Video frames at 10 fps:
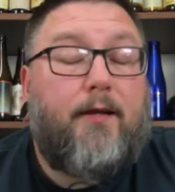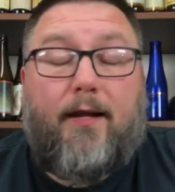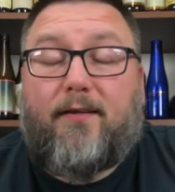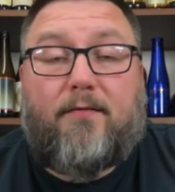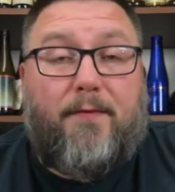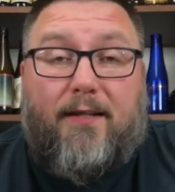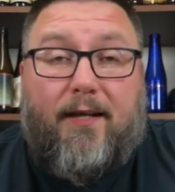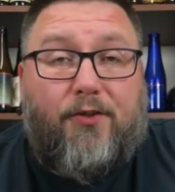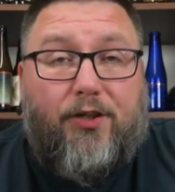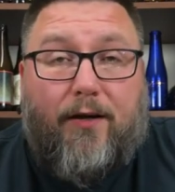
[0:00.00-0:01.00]
That's just me
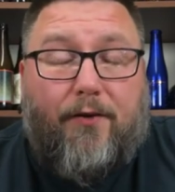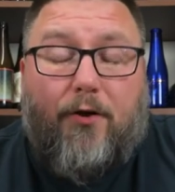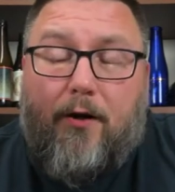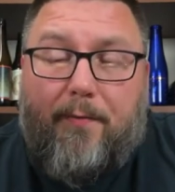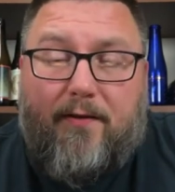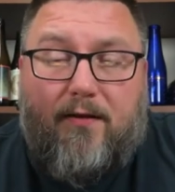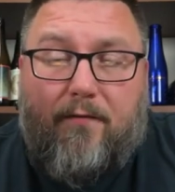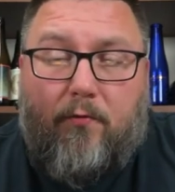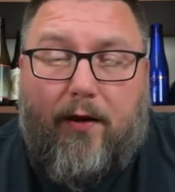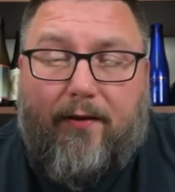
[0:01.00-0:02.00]
taking a shot in the dark based
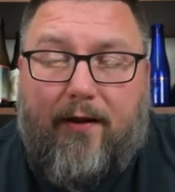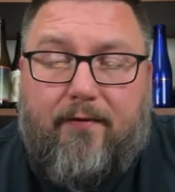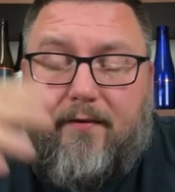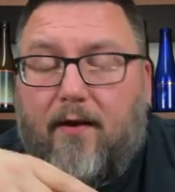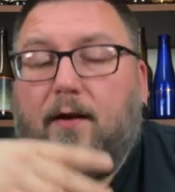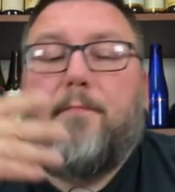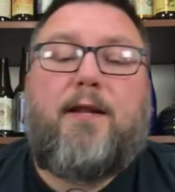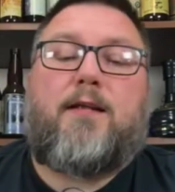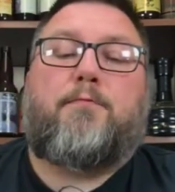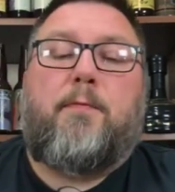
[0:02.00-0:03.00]
off what I taste. But
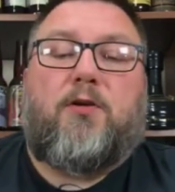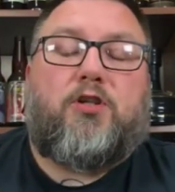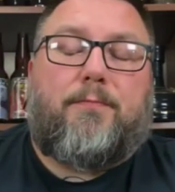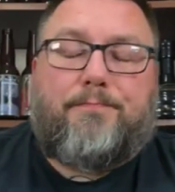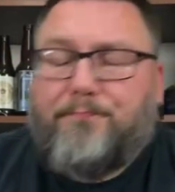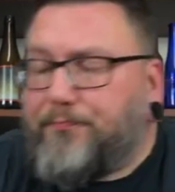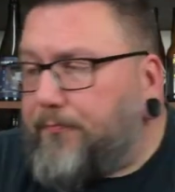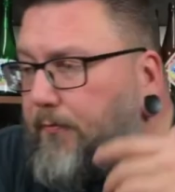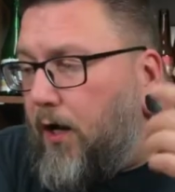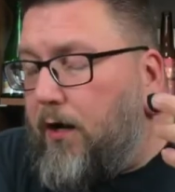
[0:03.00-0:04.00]
that's pretty much it.
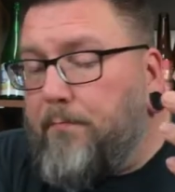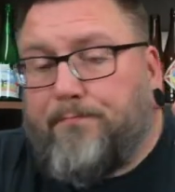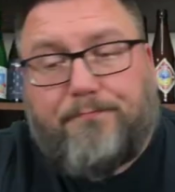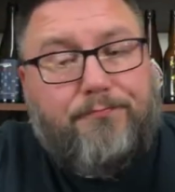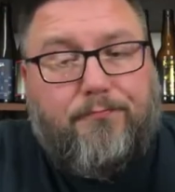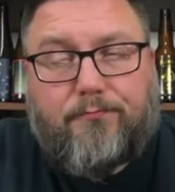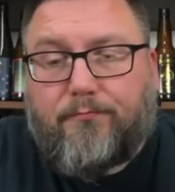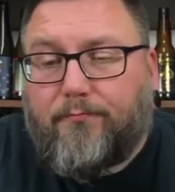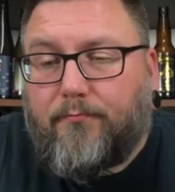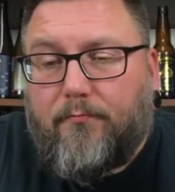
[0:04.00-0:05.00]
Um,
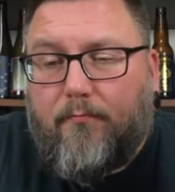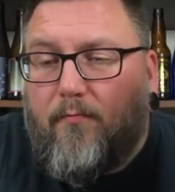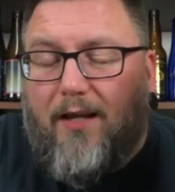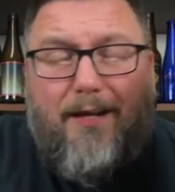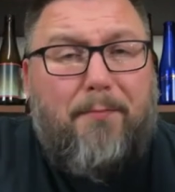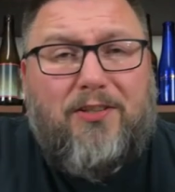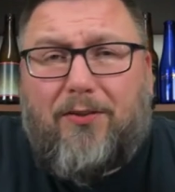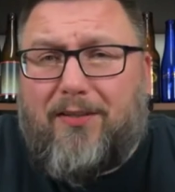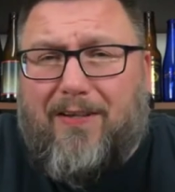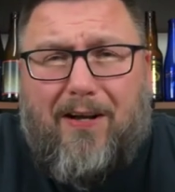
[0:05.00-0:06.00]
not much
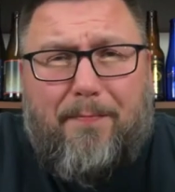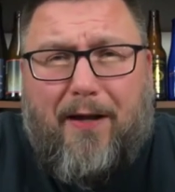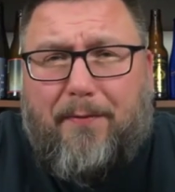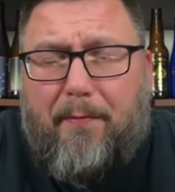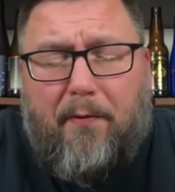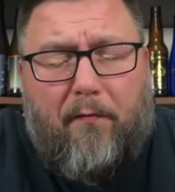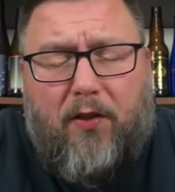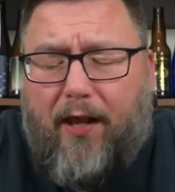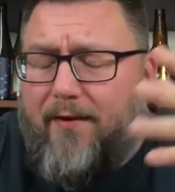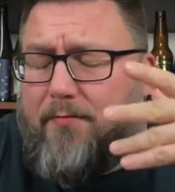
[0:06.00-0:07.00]
else to talk about, to be
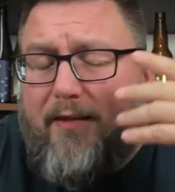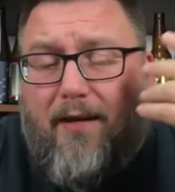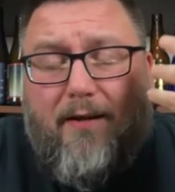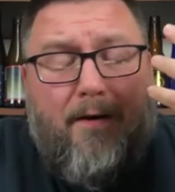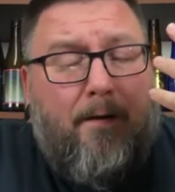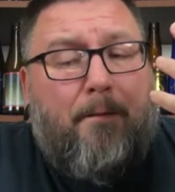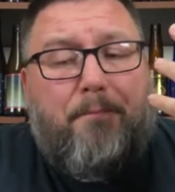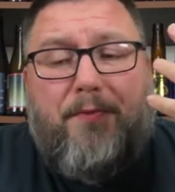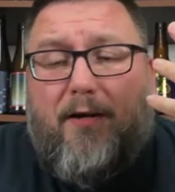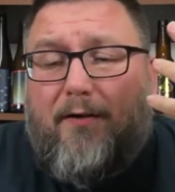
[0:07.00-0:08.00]
perfectly honest with you.
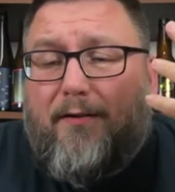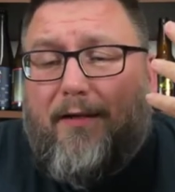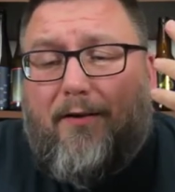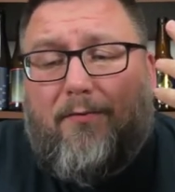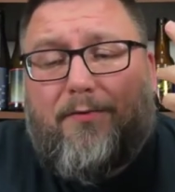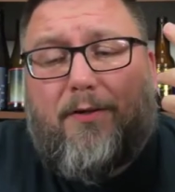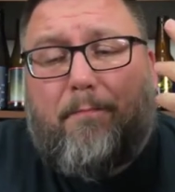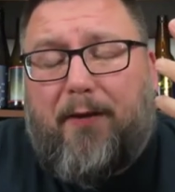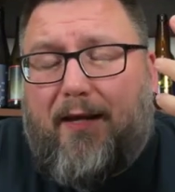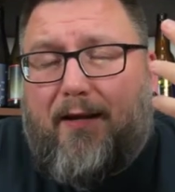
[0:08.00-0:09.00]
They're, you know, they're
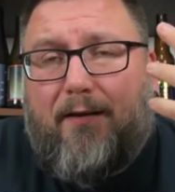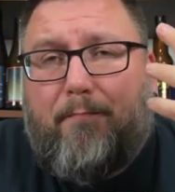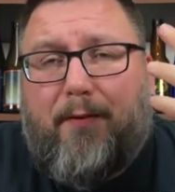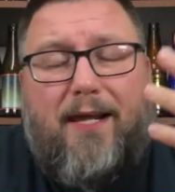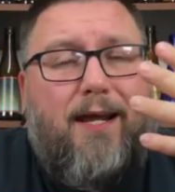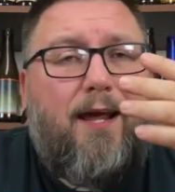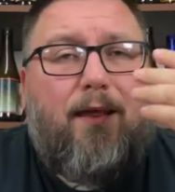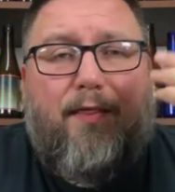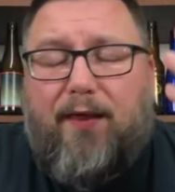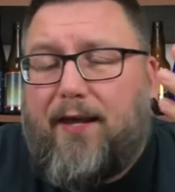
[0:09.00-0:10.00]
big, big,
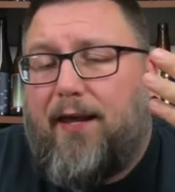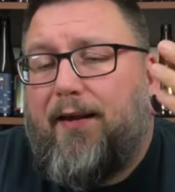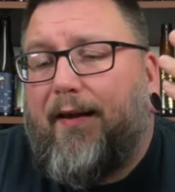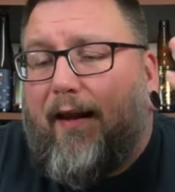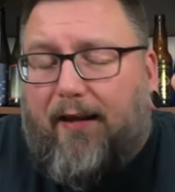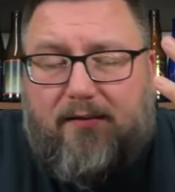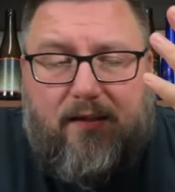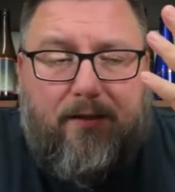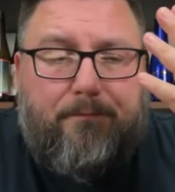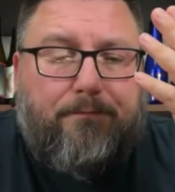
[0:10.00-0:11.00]
thick,
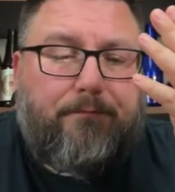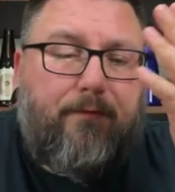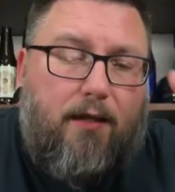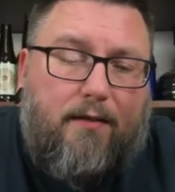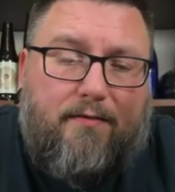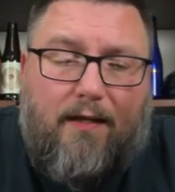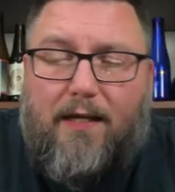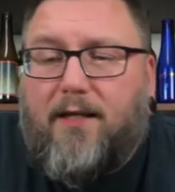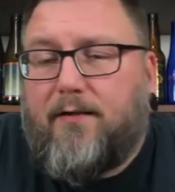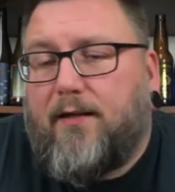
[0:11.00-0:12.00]
hazy,
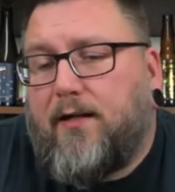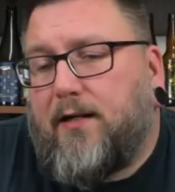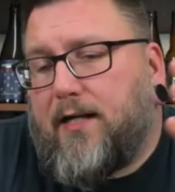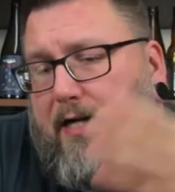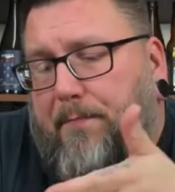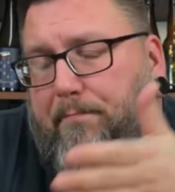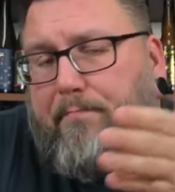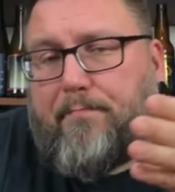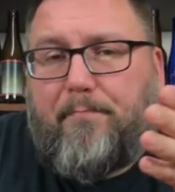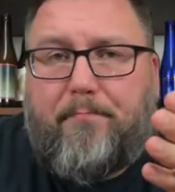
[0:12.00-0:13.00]
yeasty,
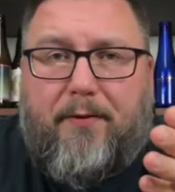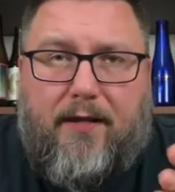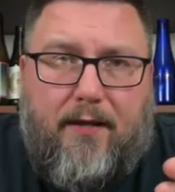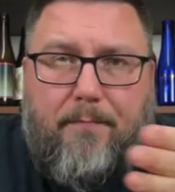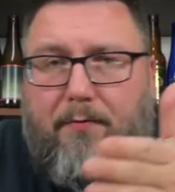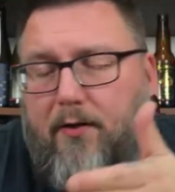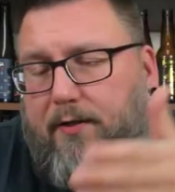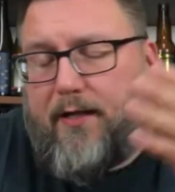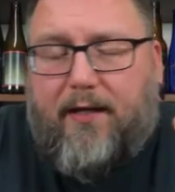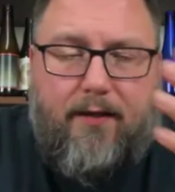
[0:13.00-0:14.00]
hoppy,
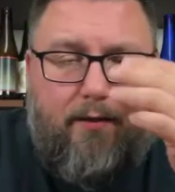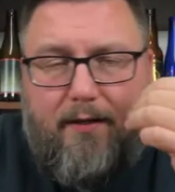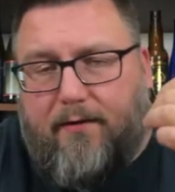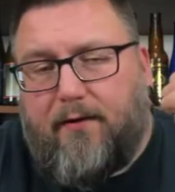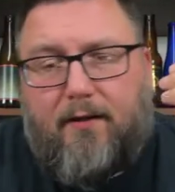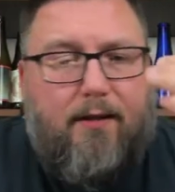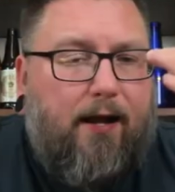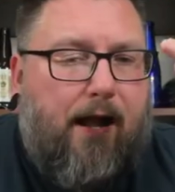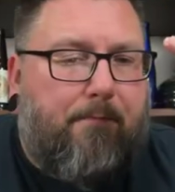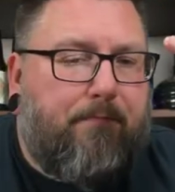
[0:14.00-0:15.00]
particulate
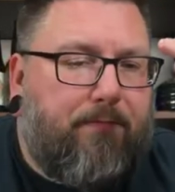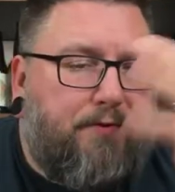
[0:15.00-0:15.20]
hop